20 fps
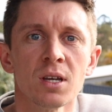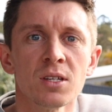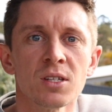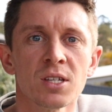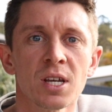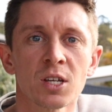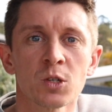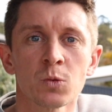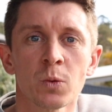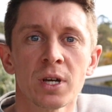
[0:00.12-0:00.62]

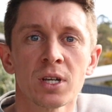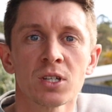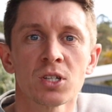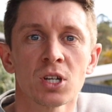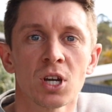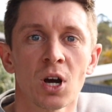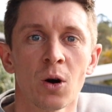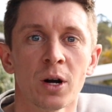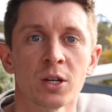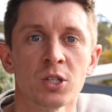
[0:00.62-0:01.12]
6 weeks
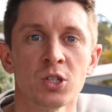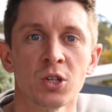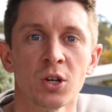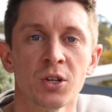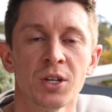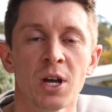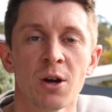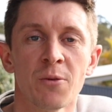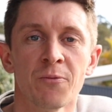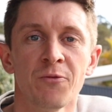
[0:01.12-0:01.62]
ago I
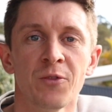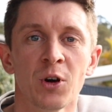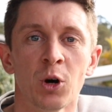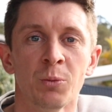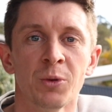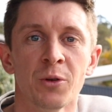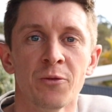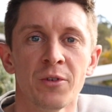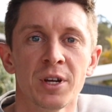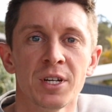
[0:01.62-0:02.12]
stood here and
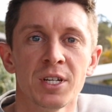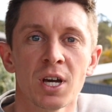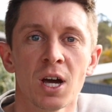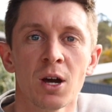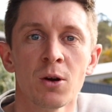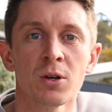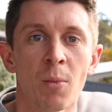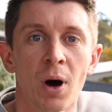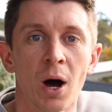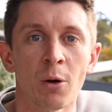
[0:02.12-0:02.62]
filmed a
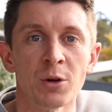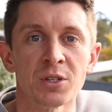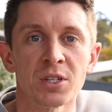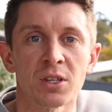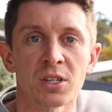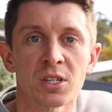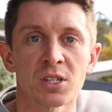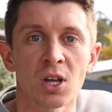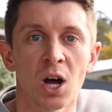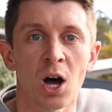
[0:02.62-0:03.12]
video. I was
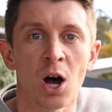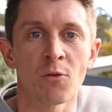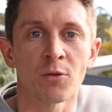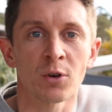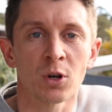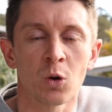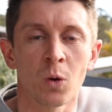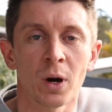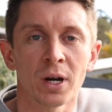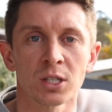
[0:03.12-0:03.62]
at the start of
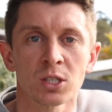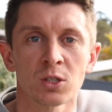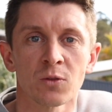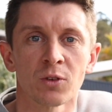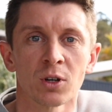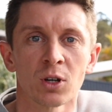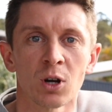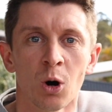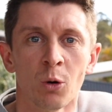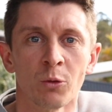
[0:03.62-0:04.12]
a quest
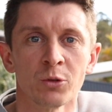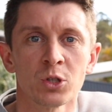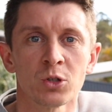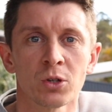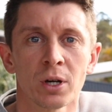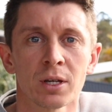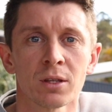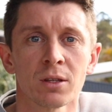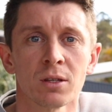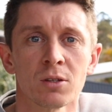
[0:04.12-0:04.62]
for golf
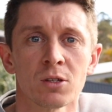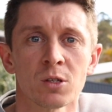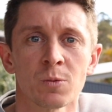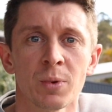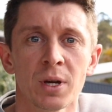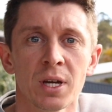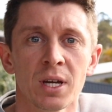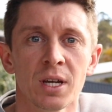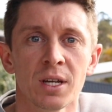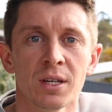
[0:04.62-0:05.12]
strength and
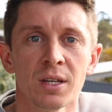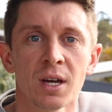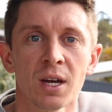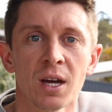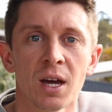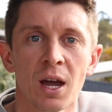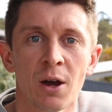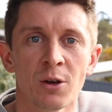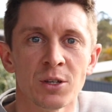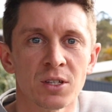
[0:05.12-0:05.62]
speed.
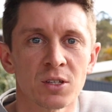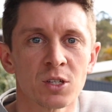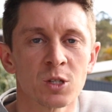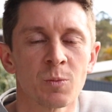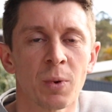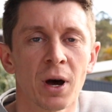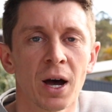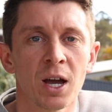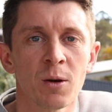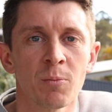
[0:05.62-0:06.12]
It was
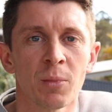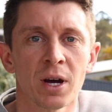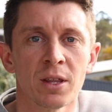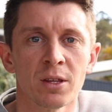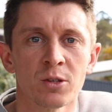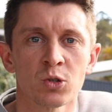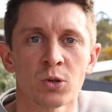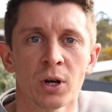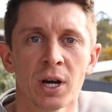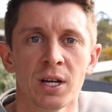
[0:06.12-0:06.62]
inspired by
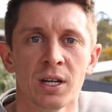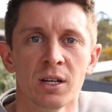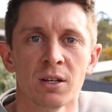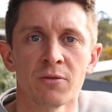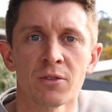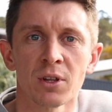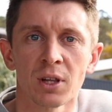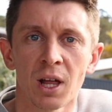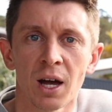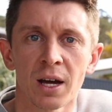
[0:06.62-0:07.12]
the training
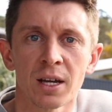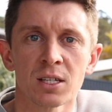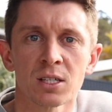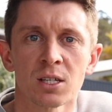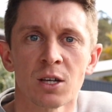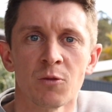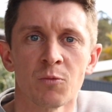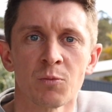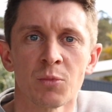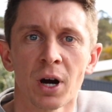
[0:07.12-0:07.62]
of the likes
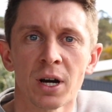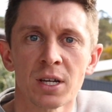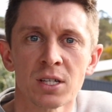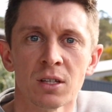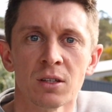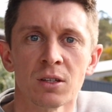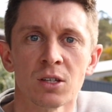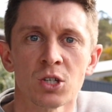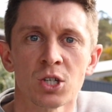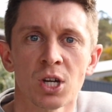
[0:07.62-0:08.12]
of
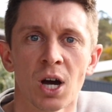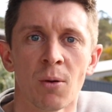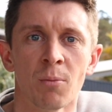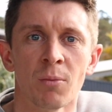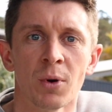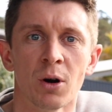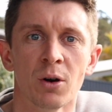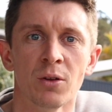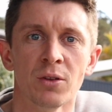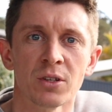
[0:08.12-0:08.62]
Bryson
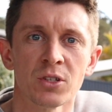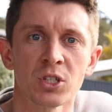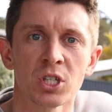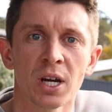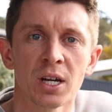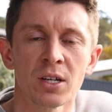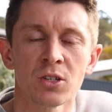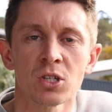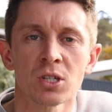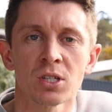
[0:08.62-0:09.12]
DeChambeau and the
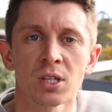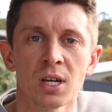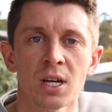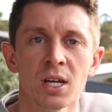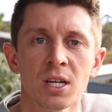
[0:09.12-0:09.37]
changes that